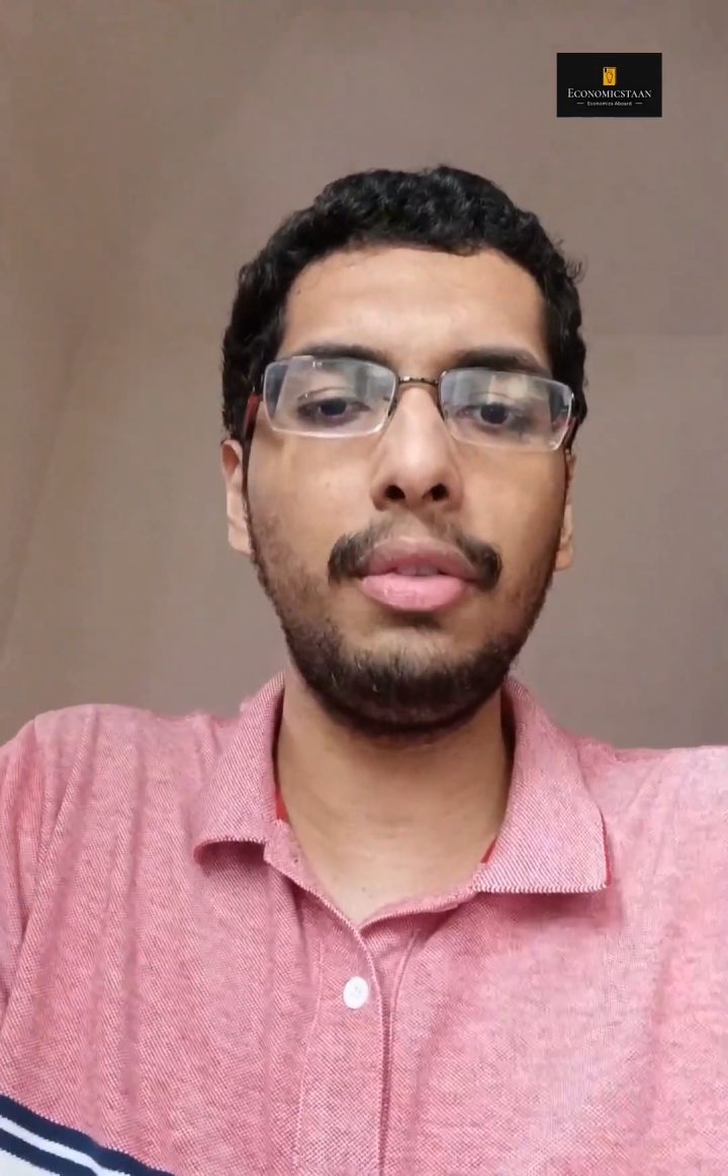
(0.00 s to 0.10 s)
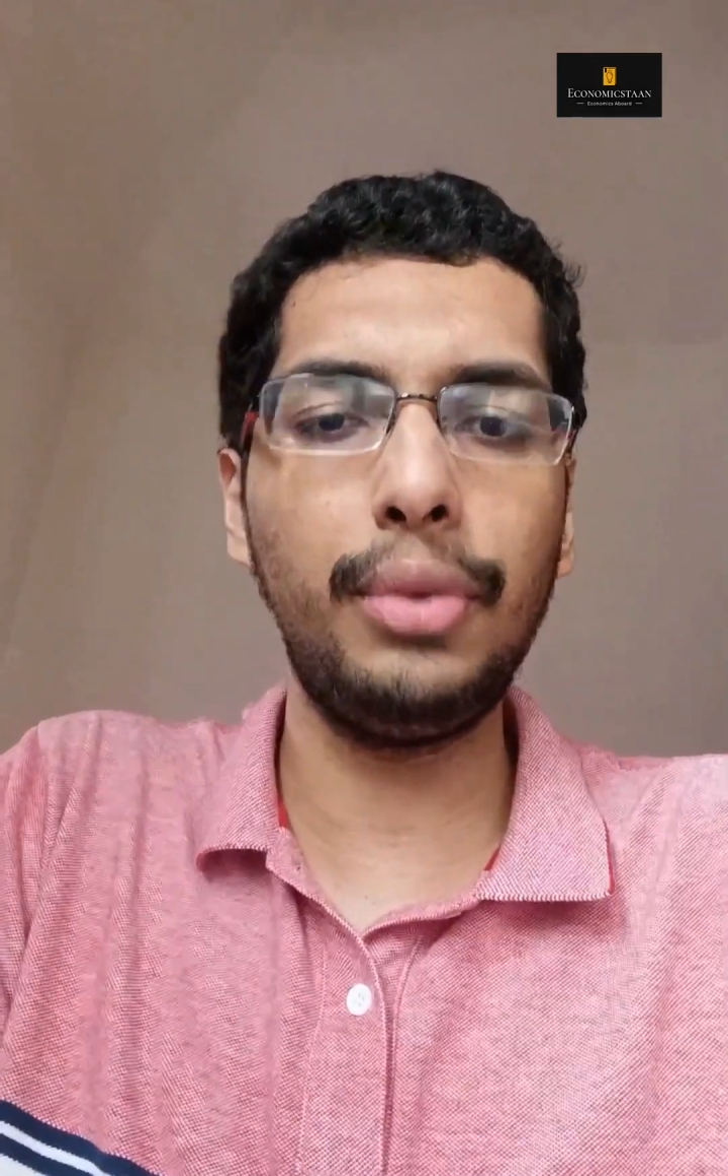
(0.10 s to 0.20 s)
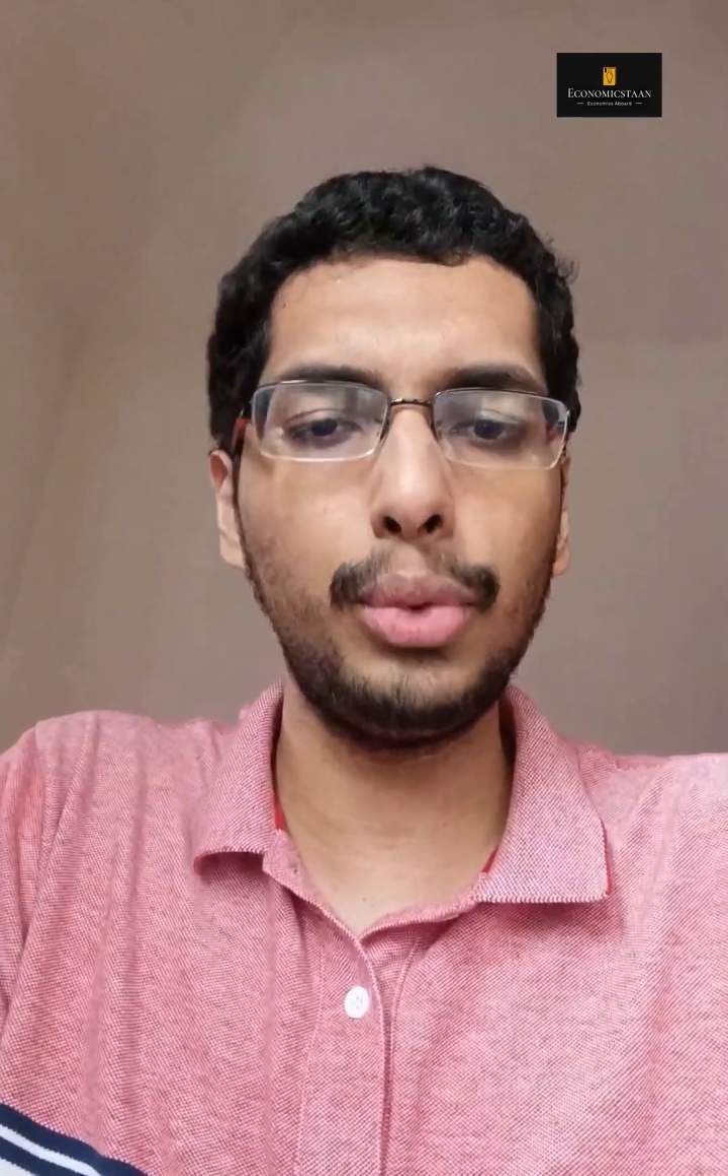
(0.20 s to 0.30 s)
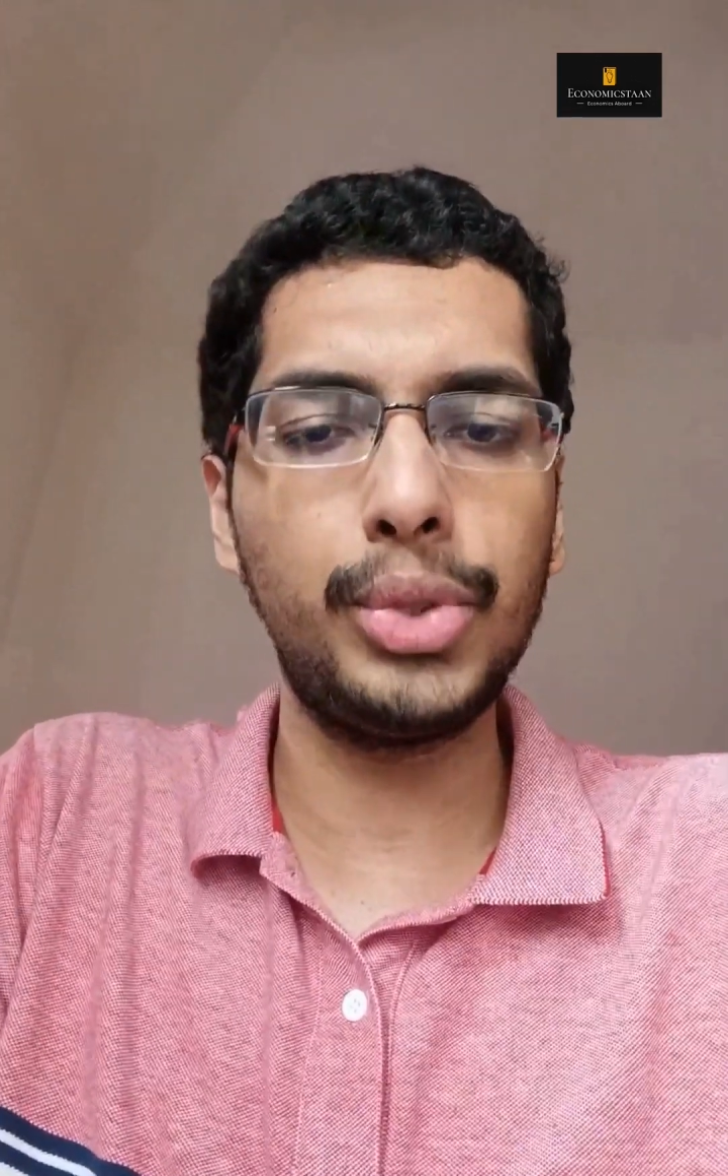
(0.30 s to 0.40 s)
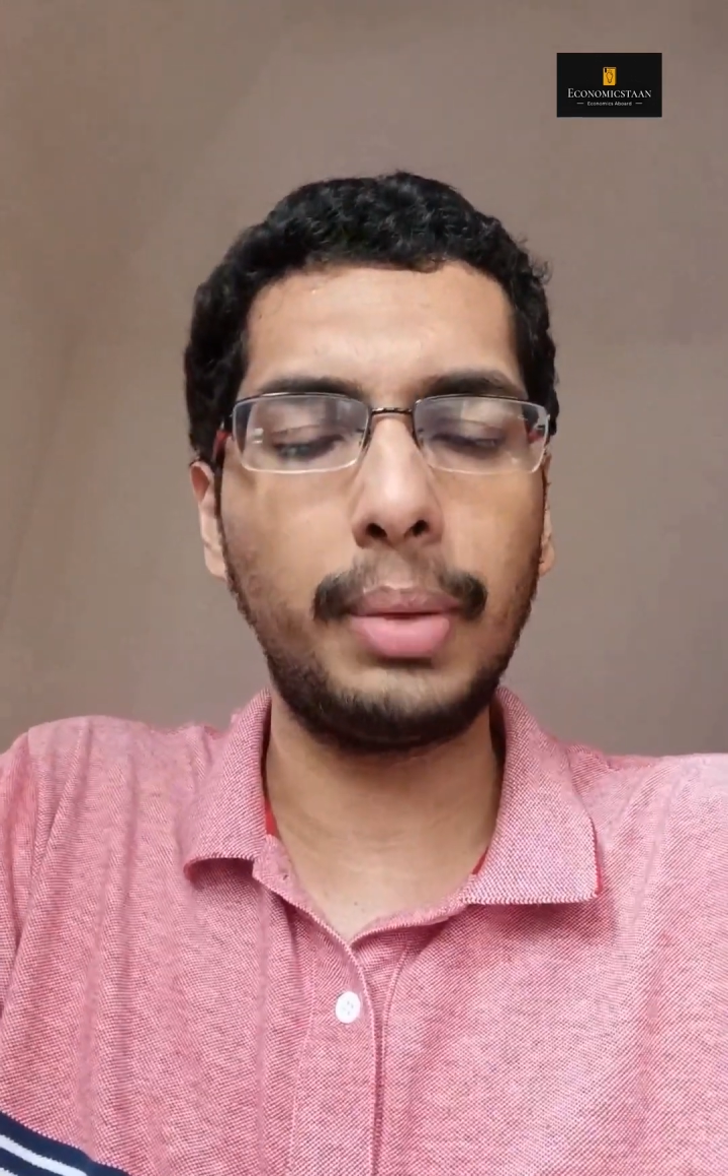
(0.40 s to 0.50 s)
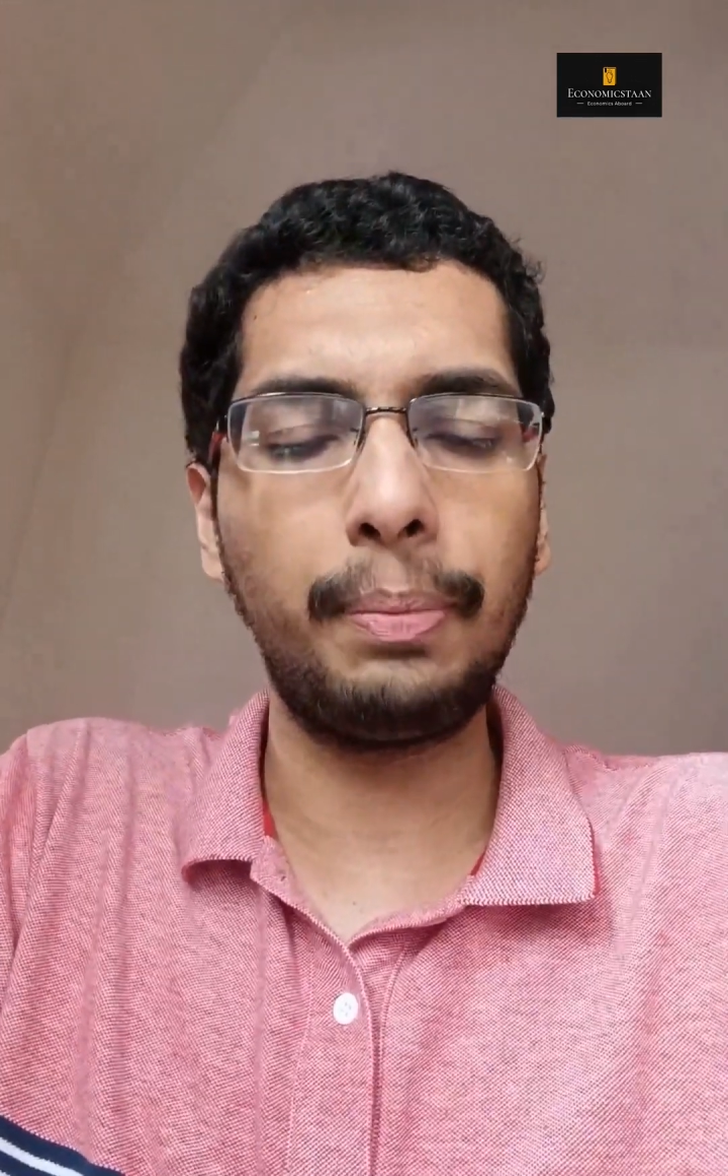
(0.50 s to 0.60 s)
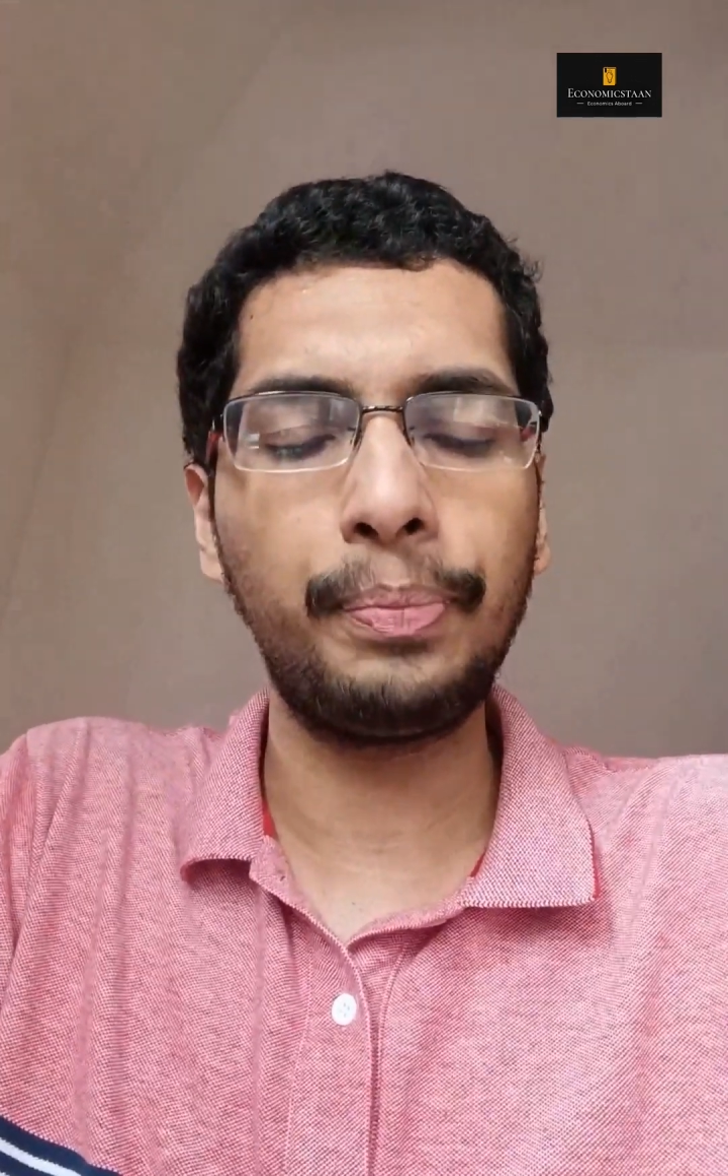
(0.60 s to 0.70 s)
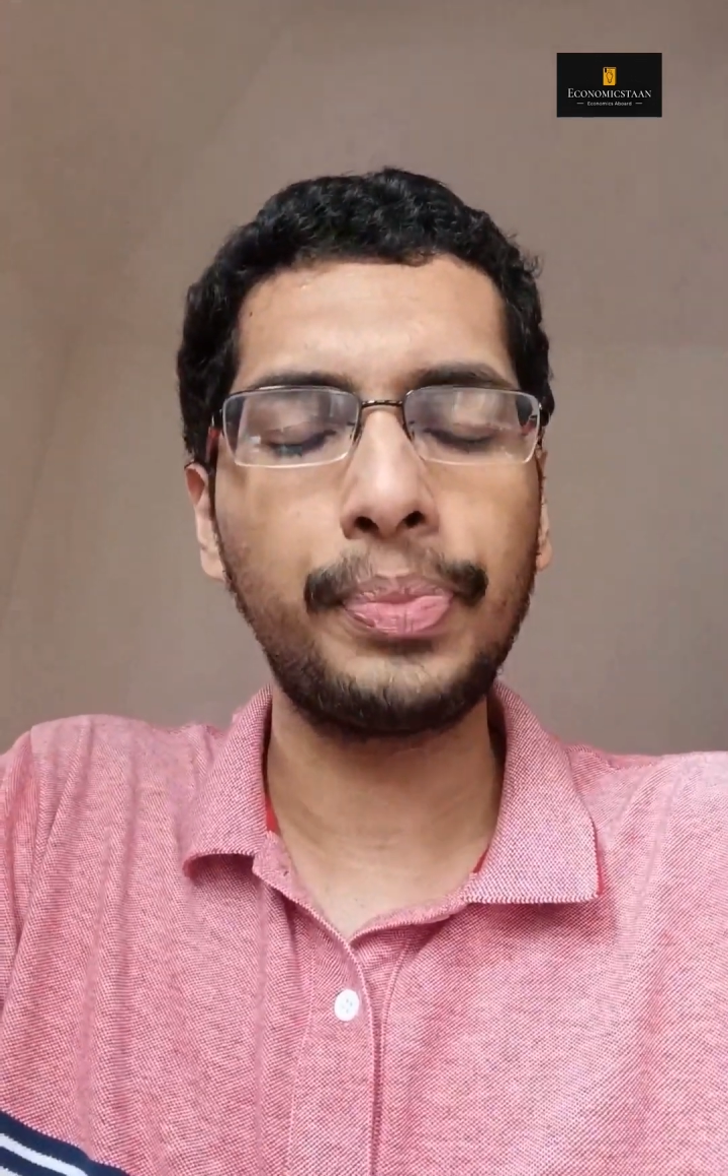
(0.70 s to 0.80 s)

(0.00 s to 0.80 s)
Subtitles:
future.